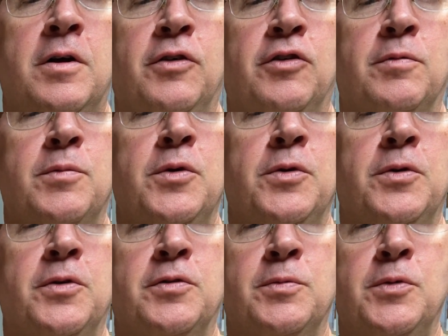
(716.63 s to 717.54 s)

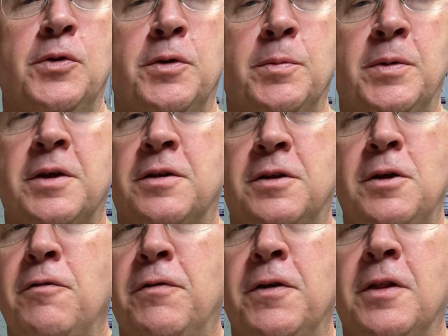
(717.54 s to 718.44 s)
smoother, but I
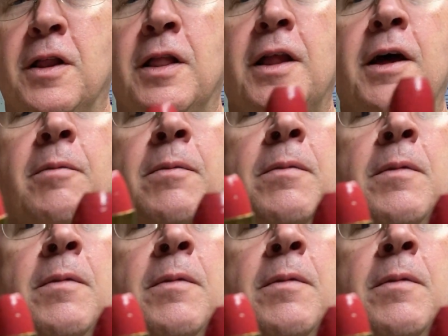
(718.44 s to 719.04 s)
still feel the lip.